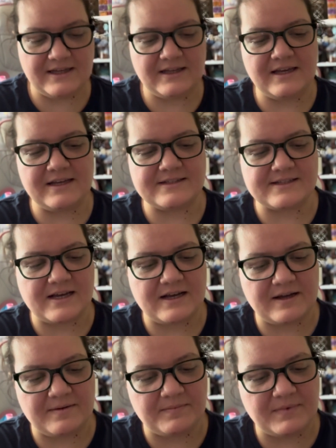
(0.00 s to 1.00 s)
It's
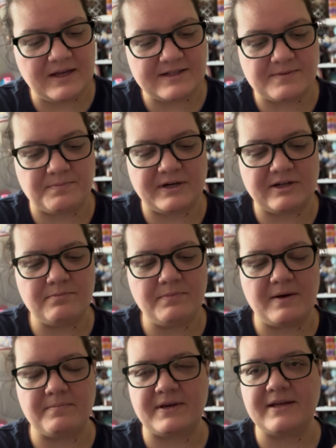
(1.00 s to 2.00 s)
a brown
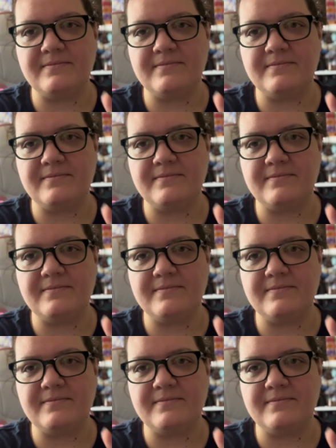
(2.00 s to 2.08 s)
pumpkin.